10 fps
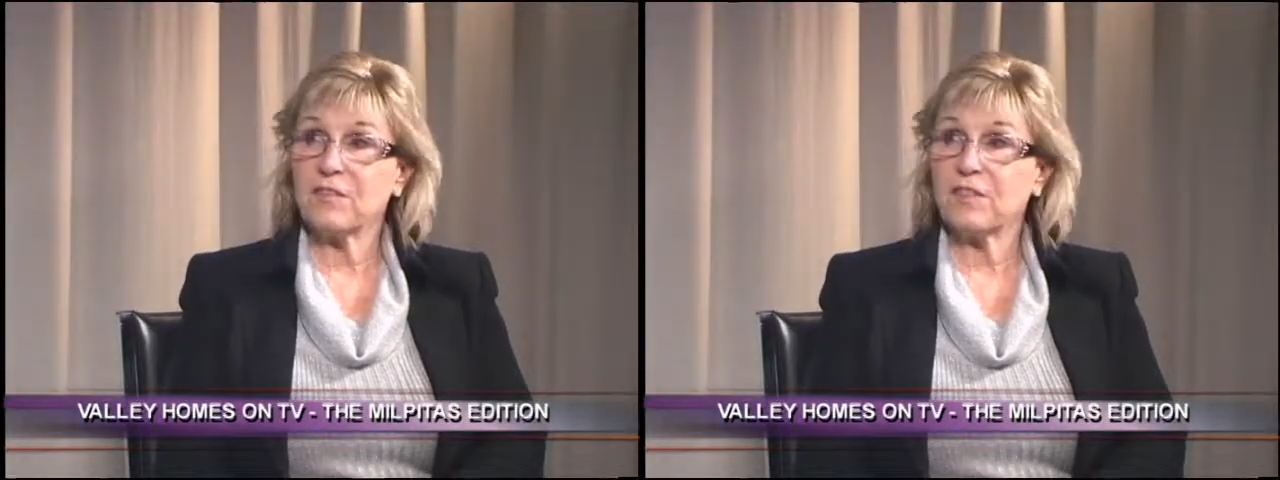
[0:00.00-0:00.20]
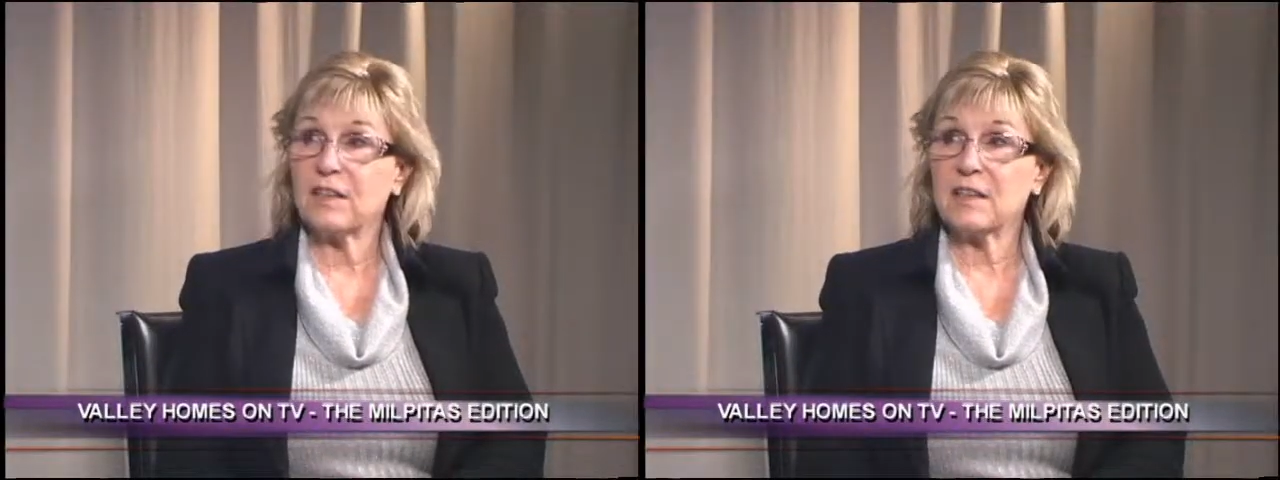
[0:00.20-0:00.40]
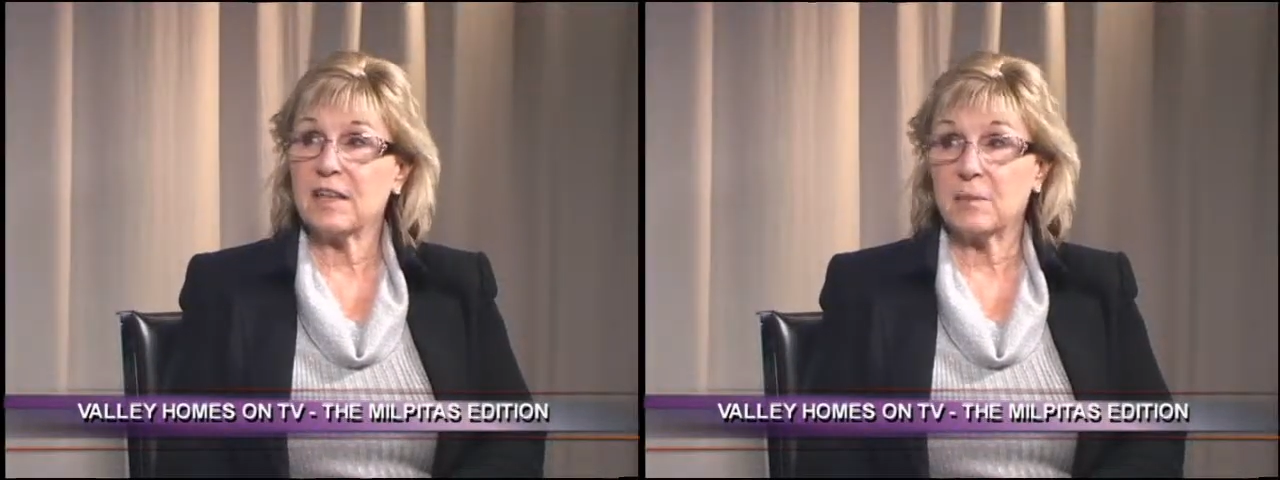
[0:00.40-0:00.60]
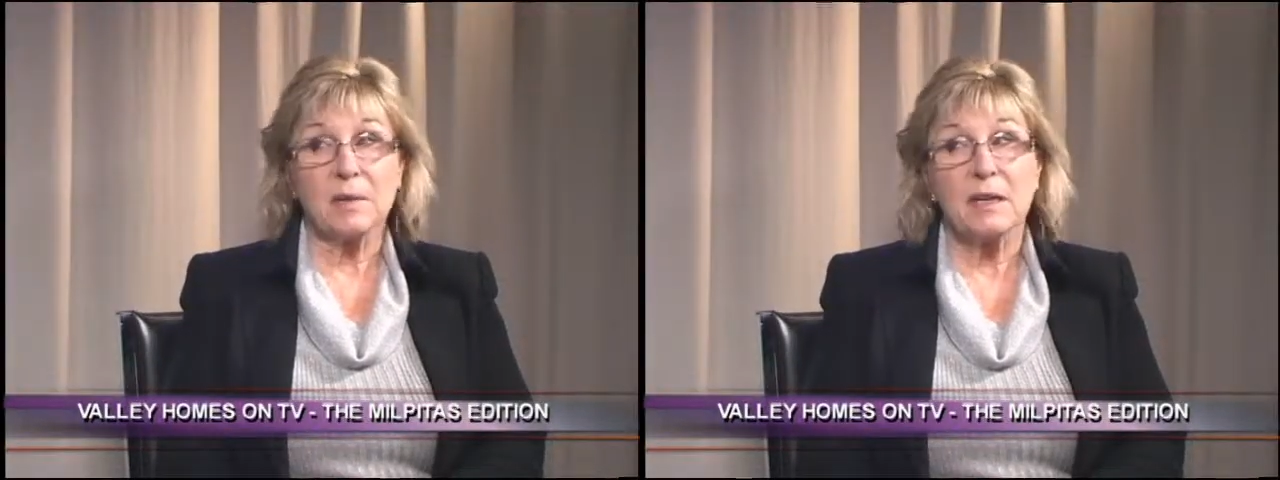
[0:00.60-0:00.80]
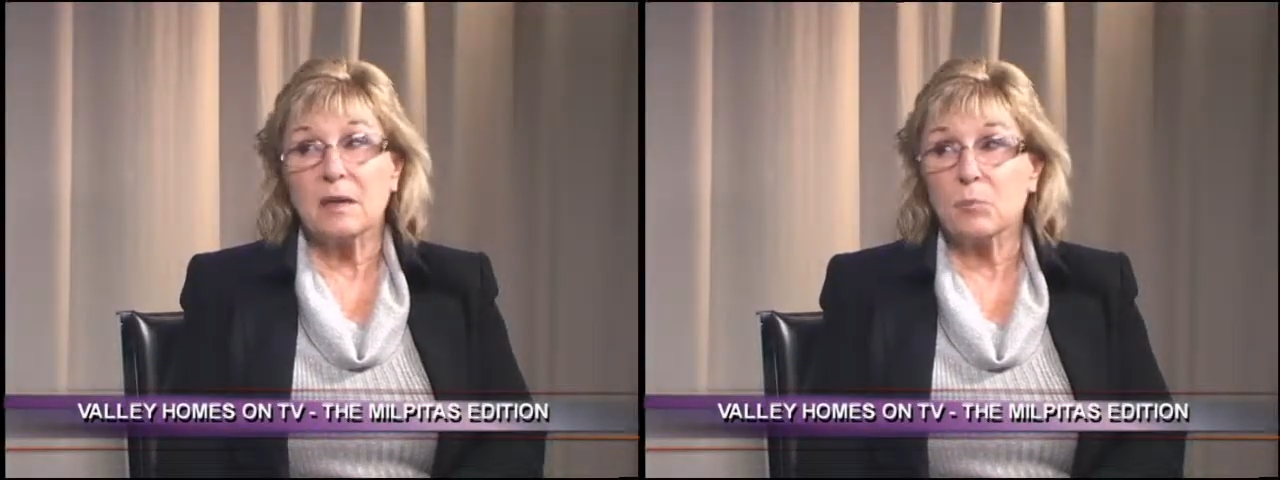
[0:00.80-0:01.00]
feeling that I'm
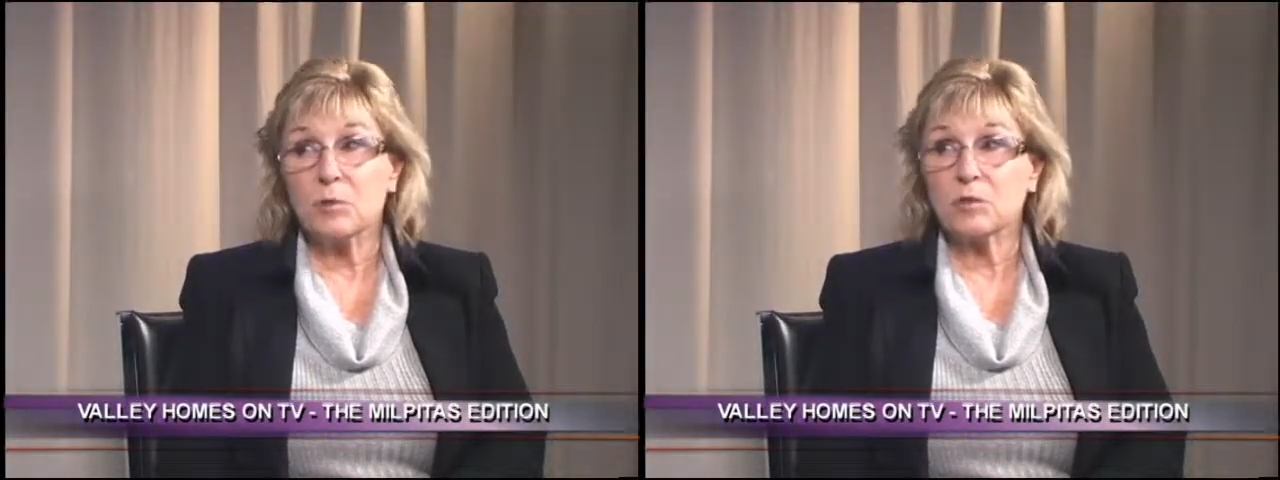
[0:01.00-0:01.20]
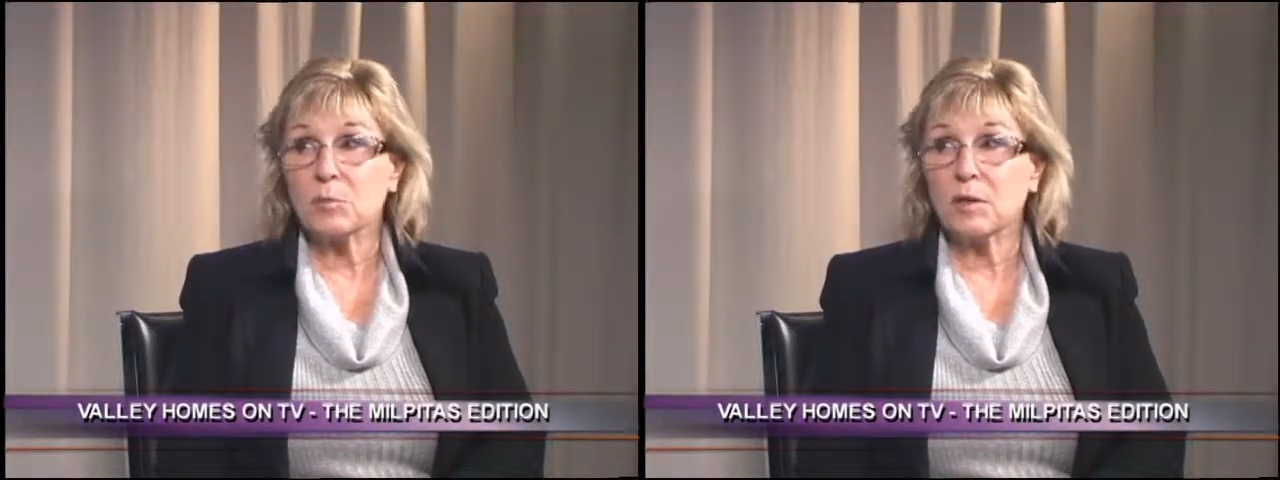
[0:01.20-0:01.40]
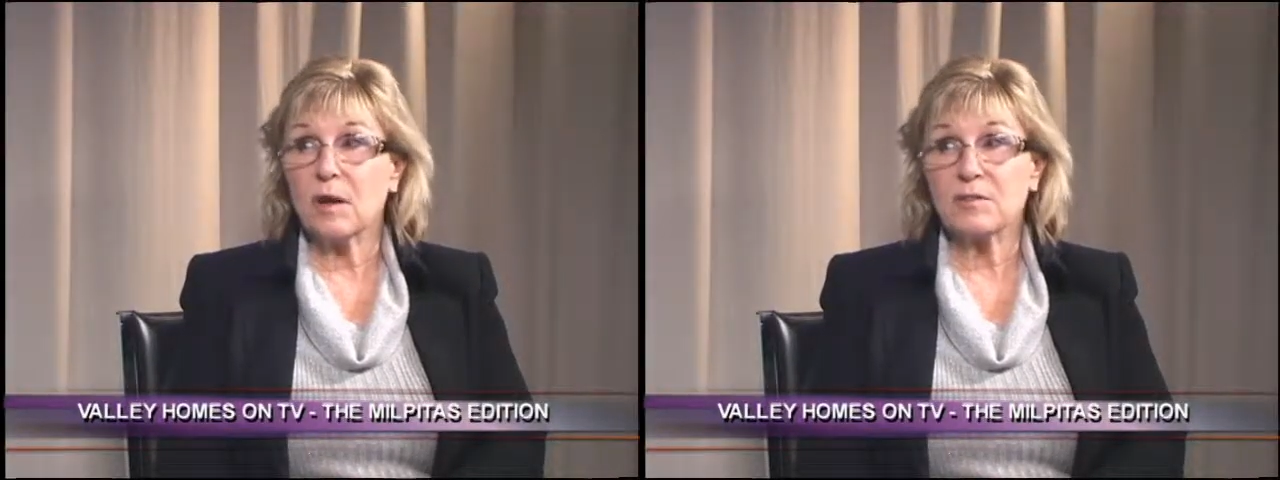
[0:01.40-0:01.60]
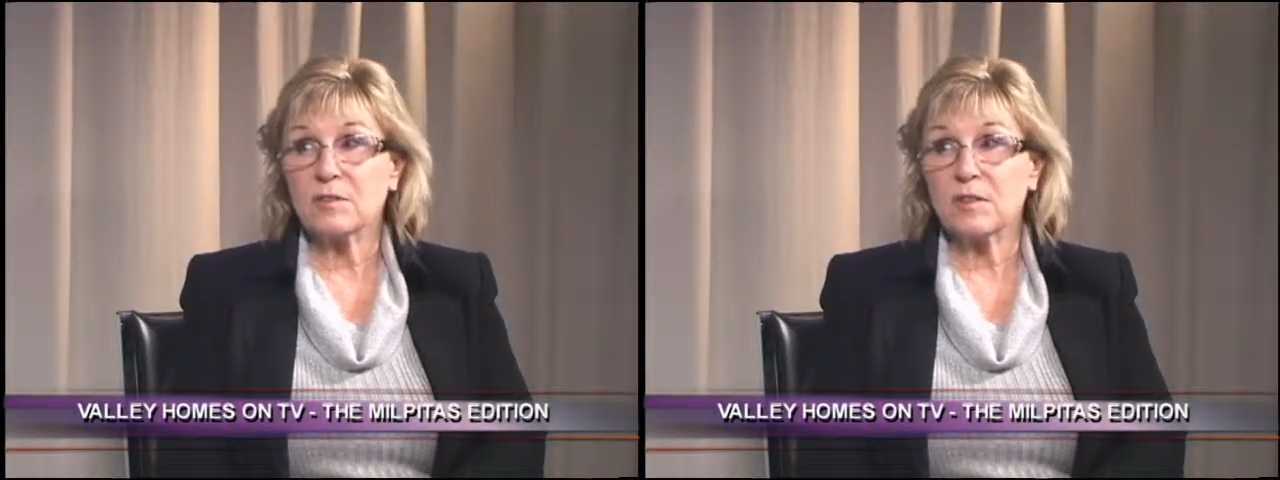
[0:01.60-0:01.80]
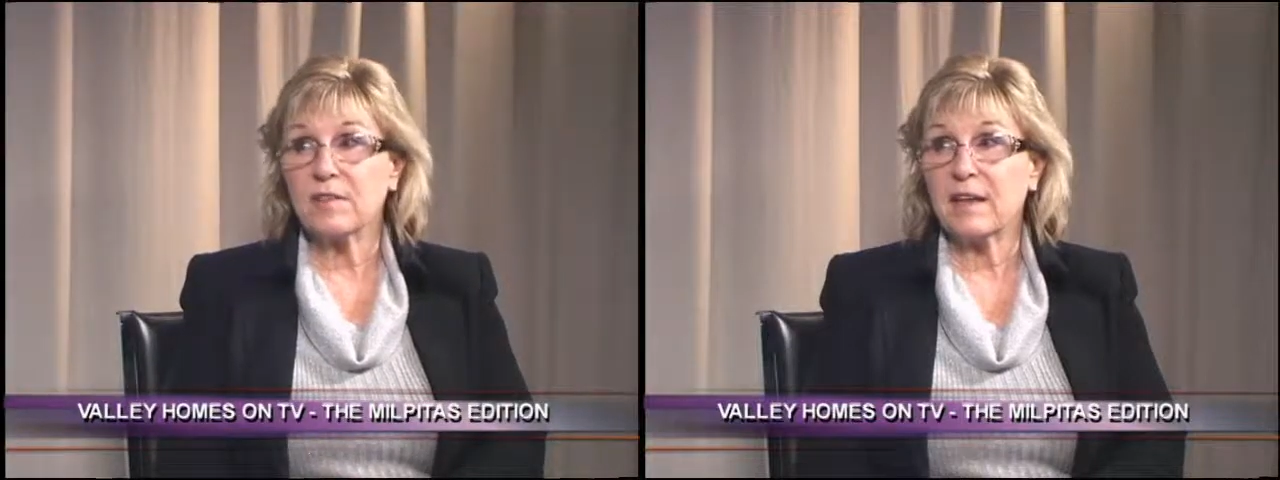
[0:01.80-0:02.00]
going to get multiple offers on that